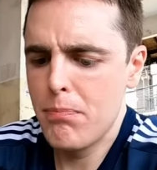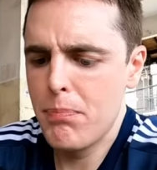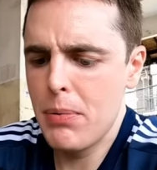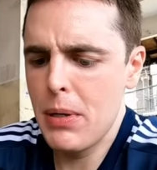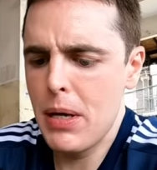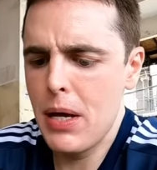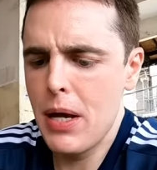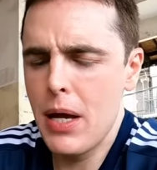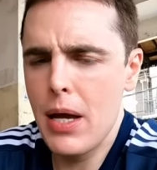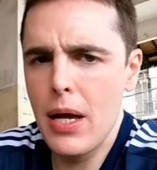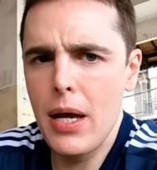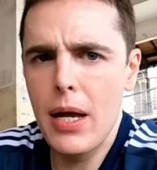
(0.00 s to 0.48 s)

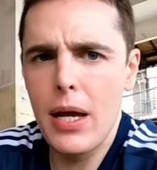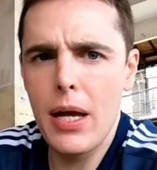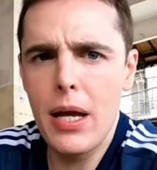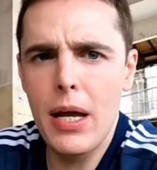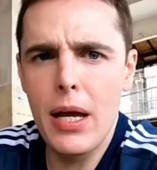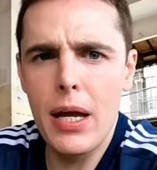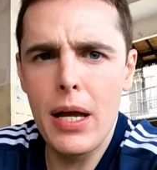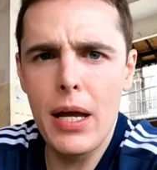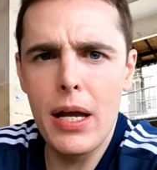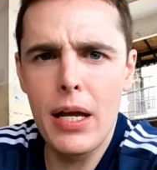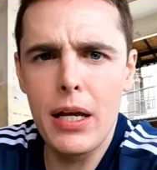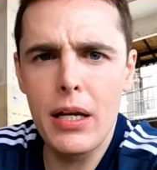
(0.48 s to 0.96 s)

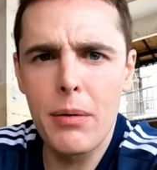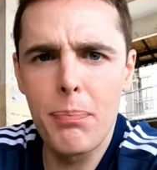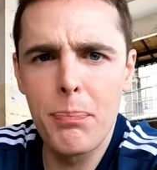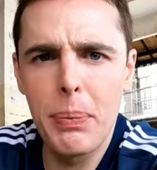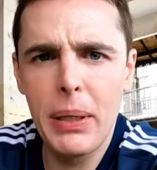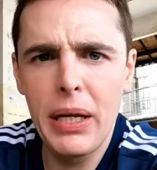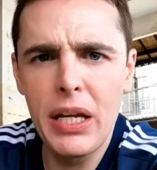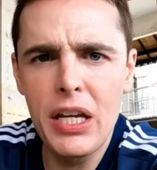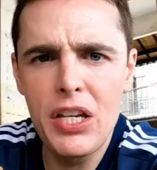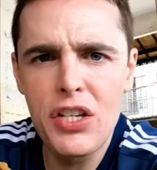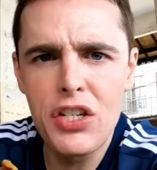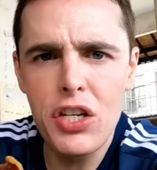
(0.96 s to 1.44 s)
Big
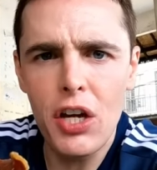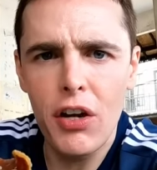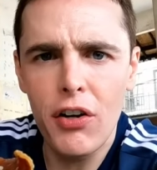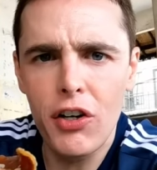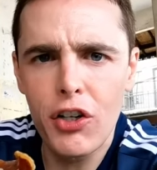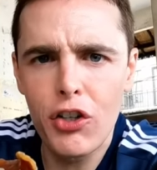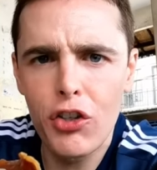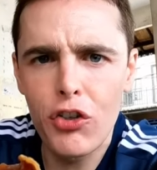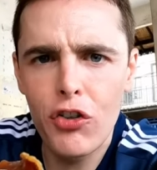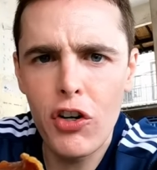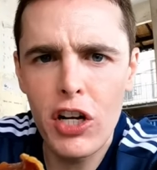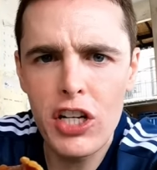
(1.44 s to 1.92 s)
piece of
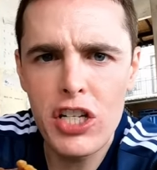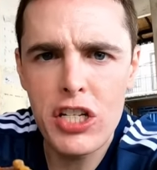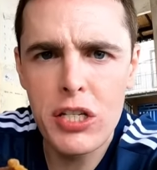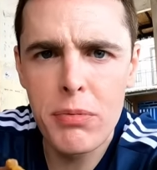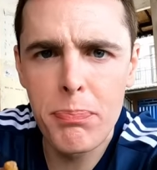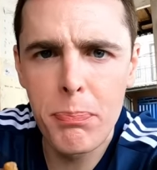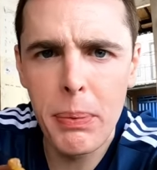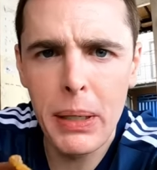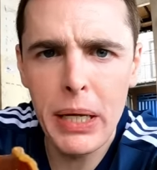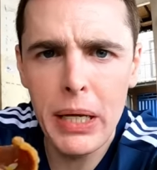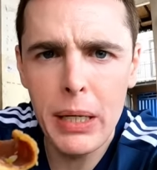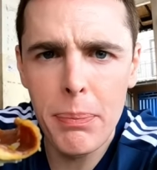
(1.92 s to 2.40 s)

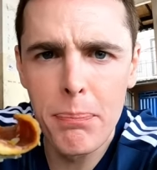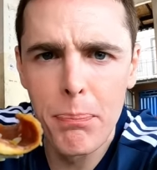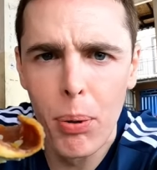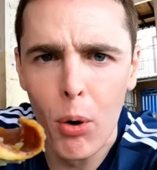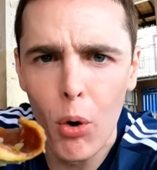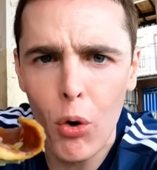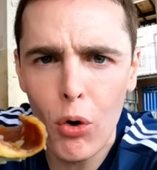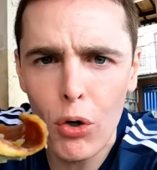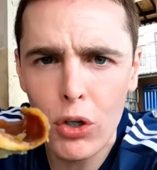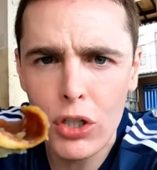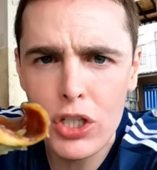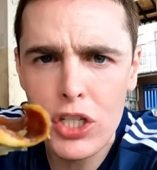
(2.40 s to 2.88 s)
crispy
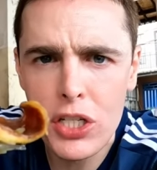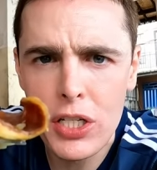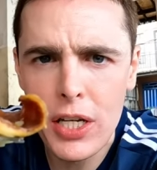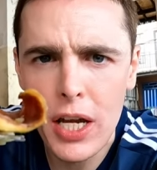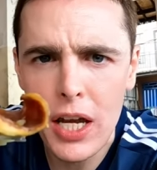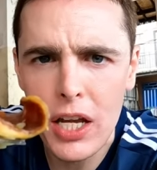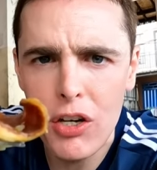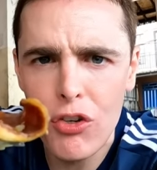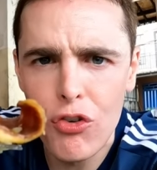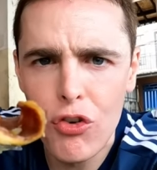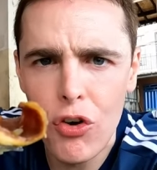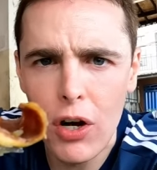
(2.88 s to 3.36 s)
pork
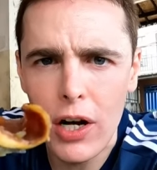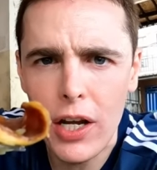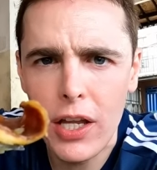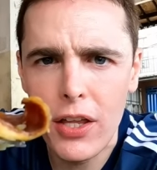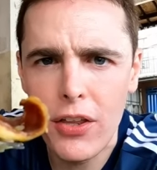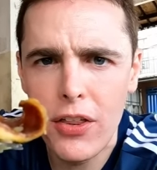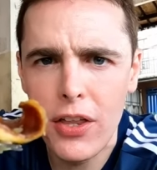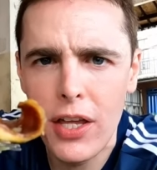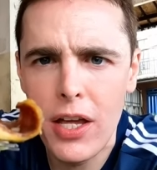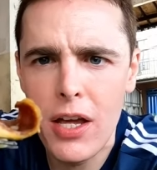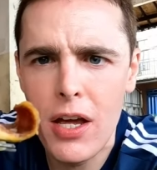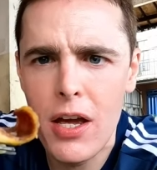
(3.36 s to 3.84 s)
skin
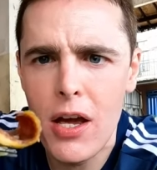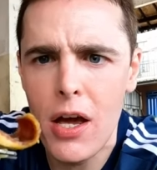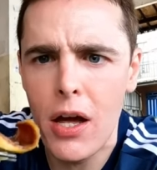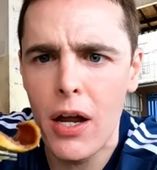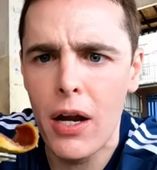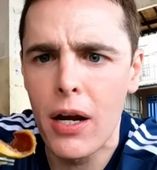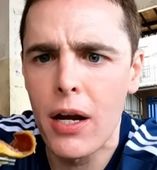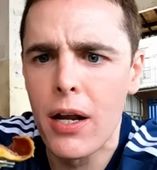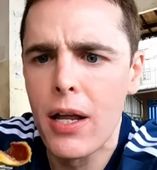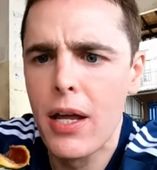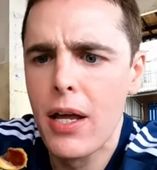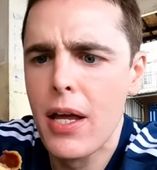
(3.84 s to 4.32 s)
right
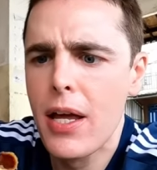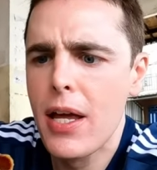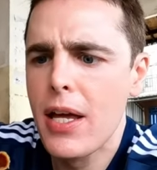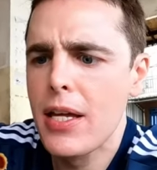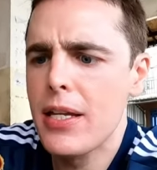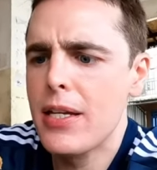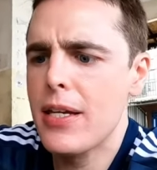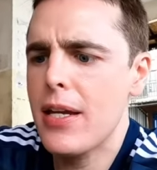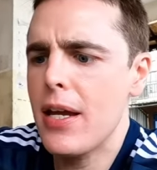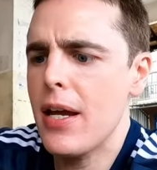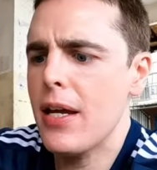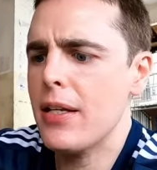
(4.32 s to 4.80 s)
there.
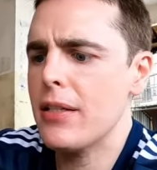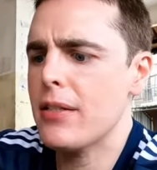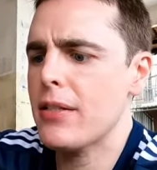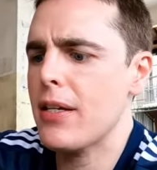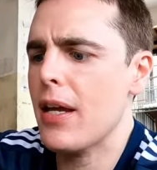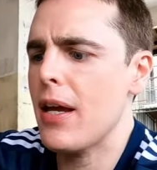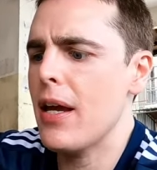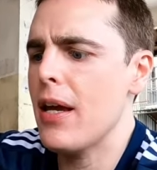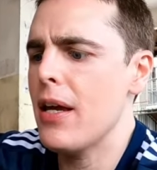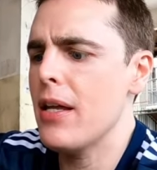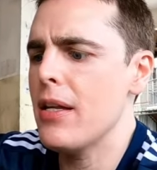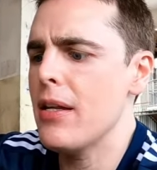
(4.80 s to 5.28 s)

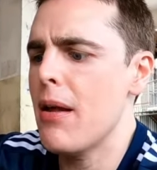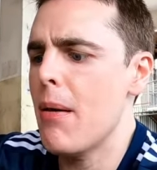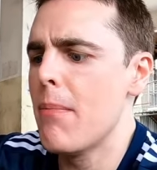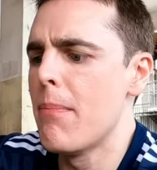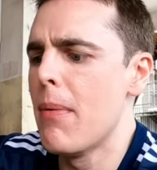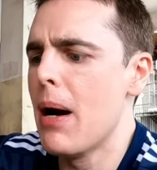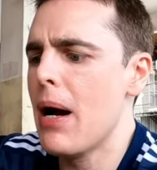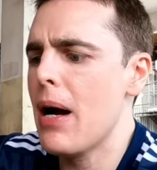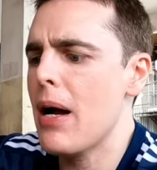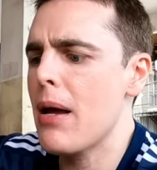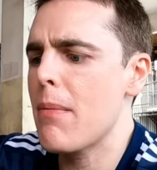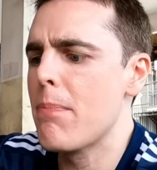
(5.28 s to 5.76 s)
Get in
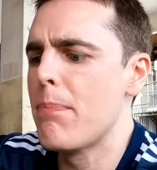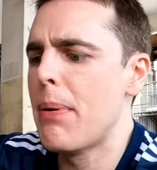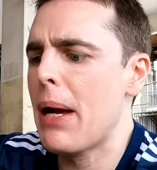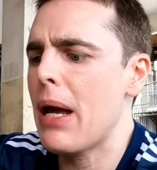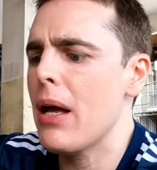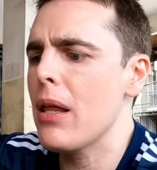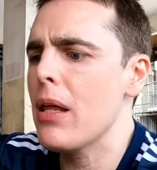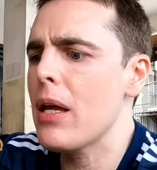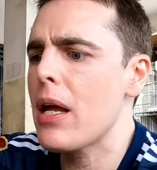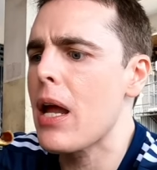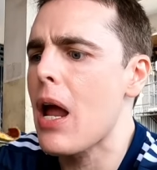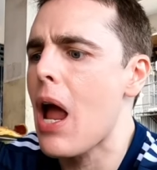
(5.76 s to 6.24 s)
my
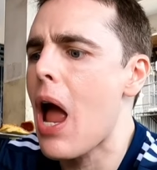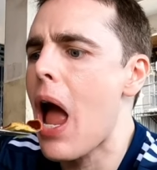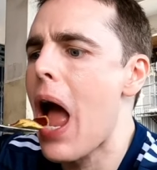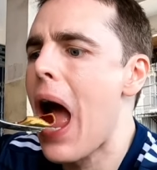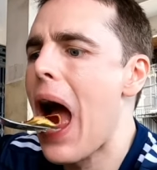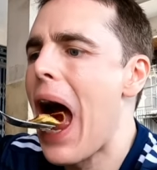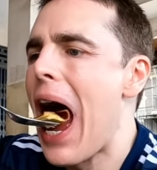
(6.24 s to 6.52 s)
belly.